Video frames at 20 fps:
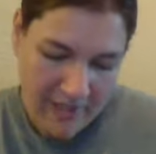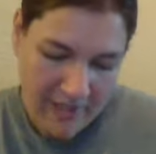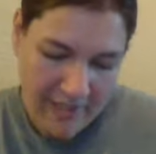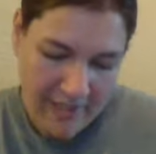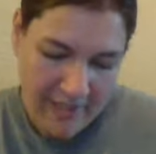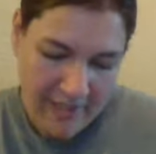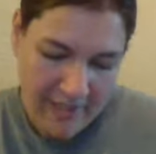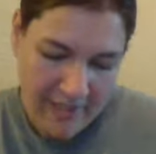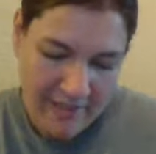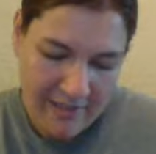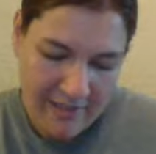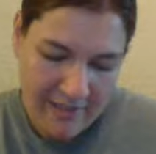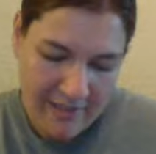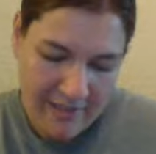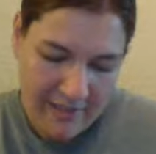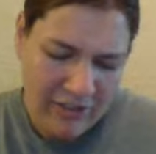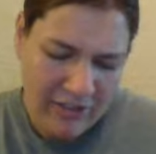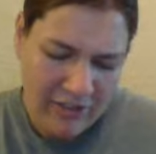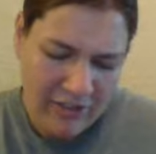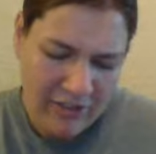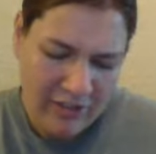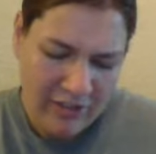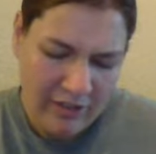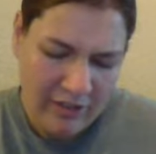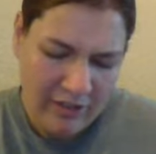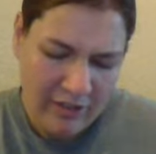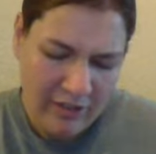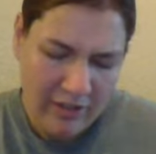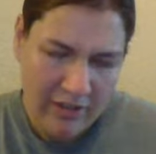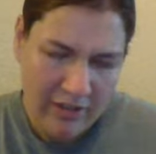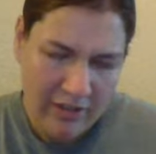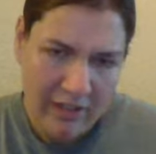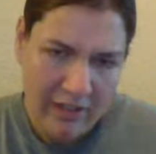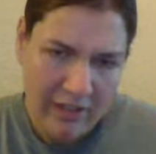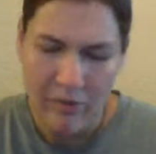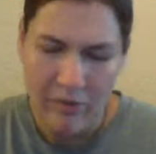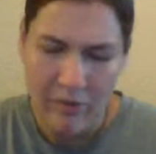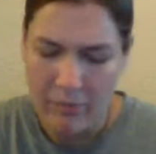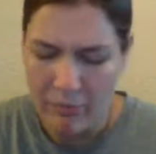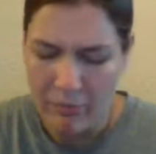is a lighter, kind of
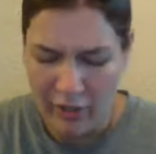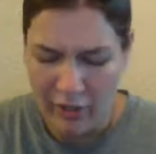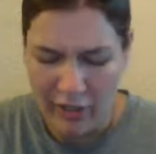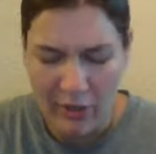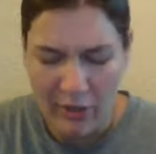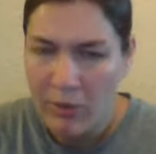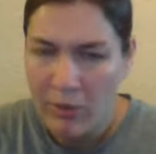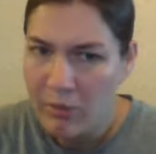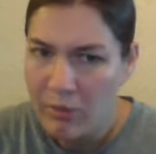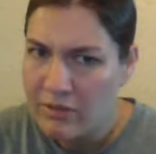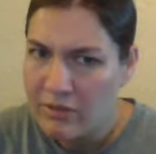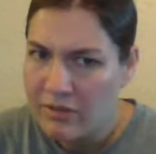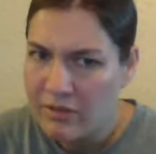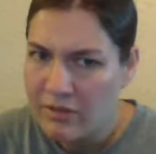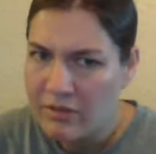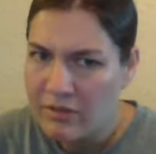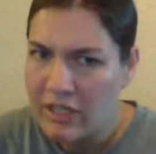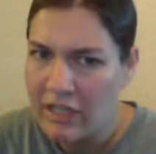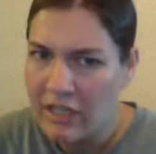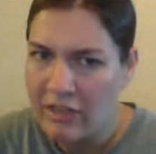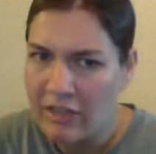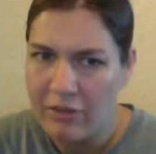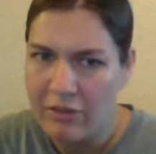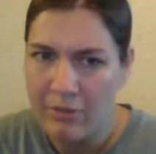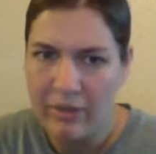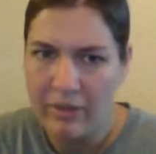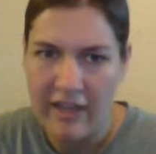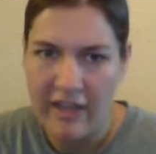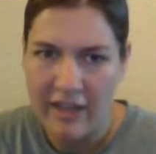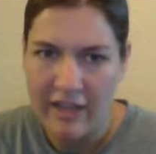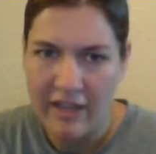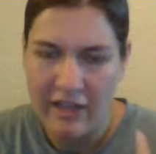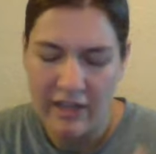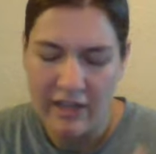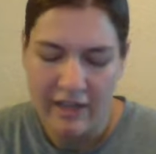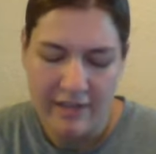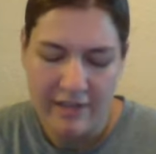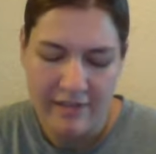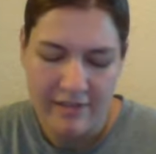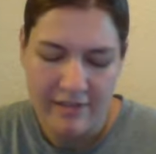a brown color with, like, a
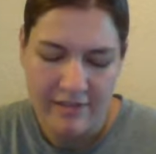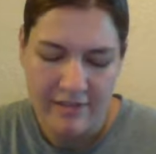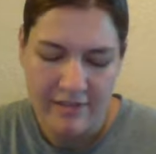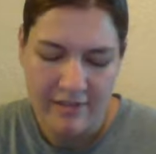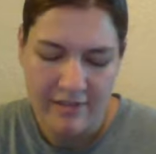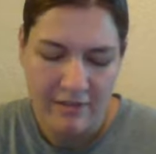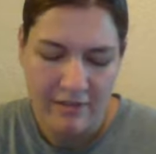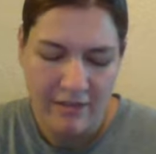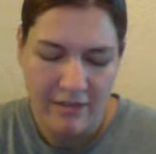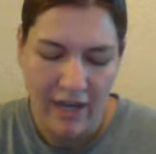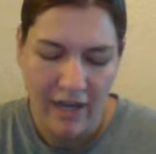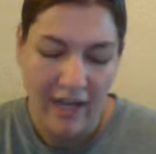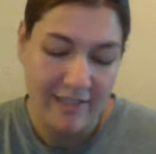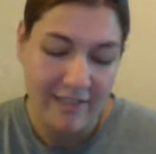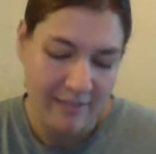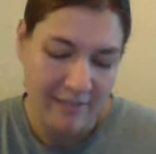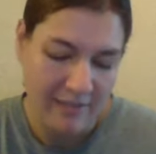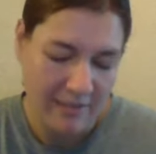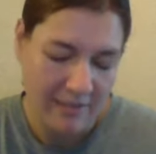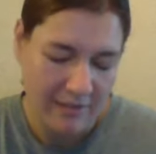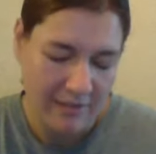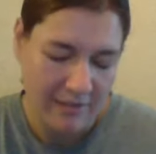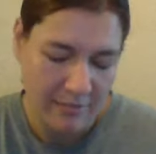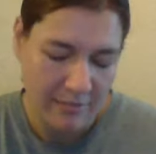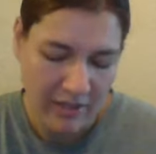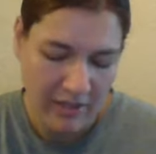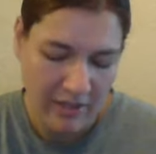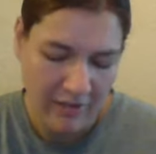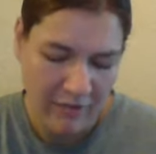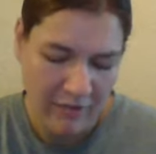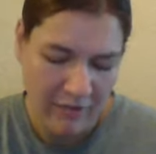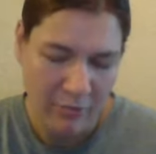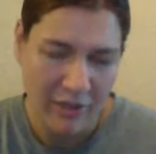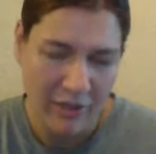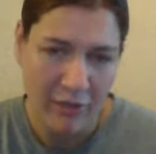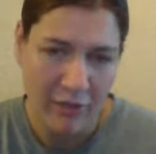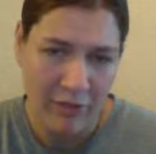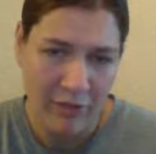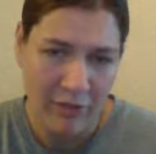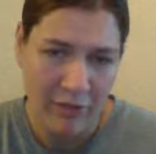nice, I see it as being kind of a
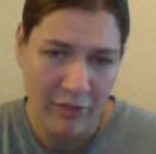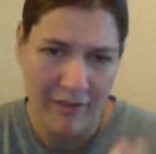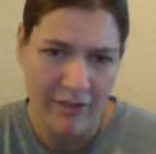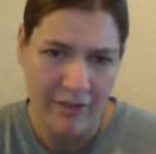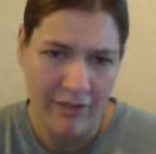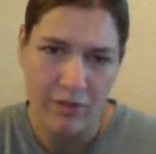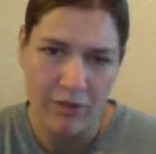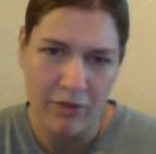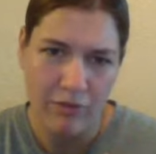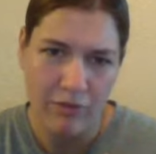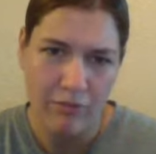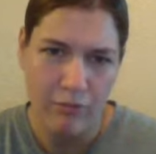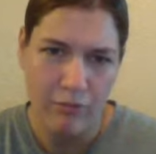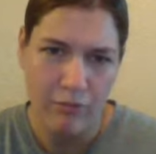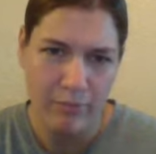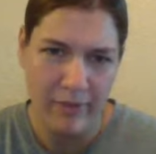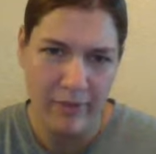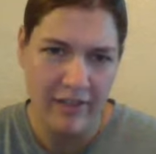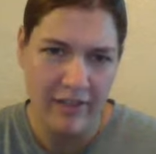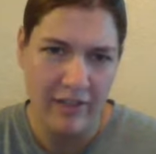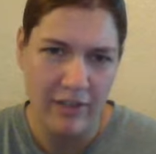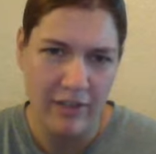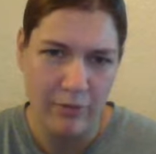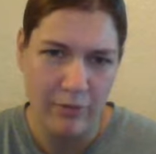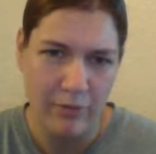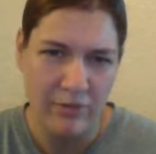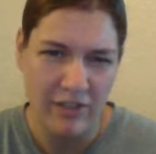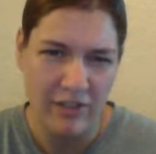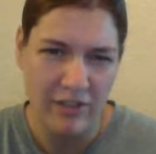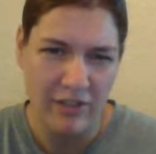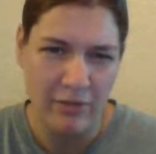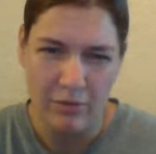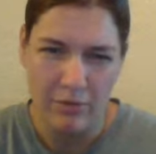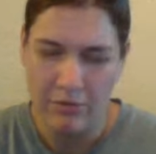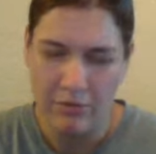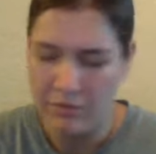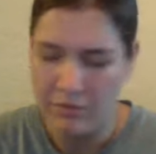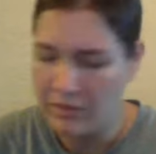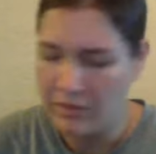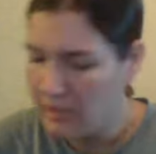brown with, like, a pinky rosy
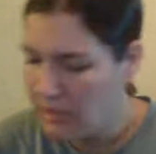gold.